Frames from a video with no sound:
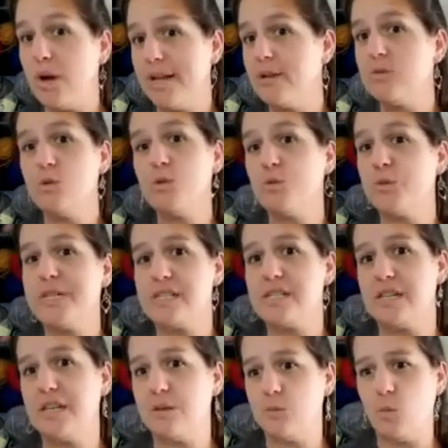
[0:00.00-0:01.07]
I don't know the
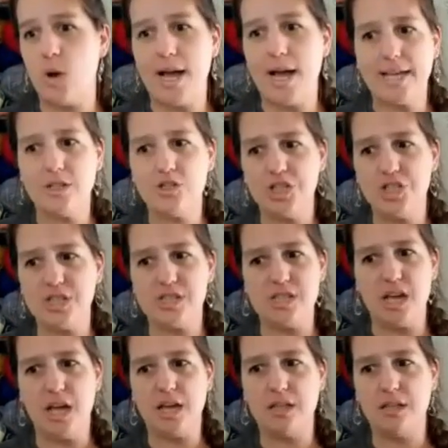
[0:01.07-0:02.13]
reasoning why she's
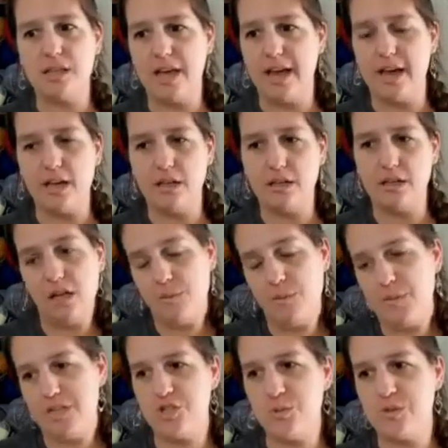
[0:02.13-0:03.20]
not that. I
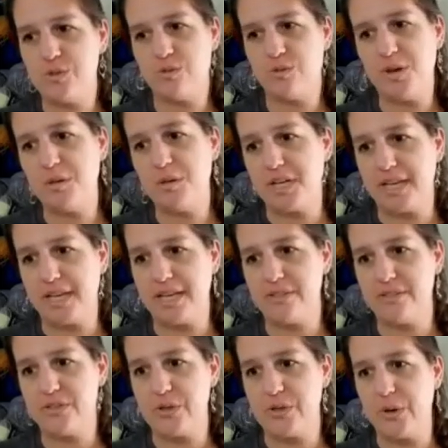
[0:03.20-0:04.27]
mean, she was a Republican, so.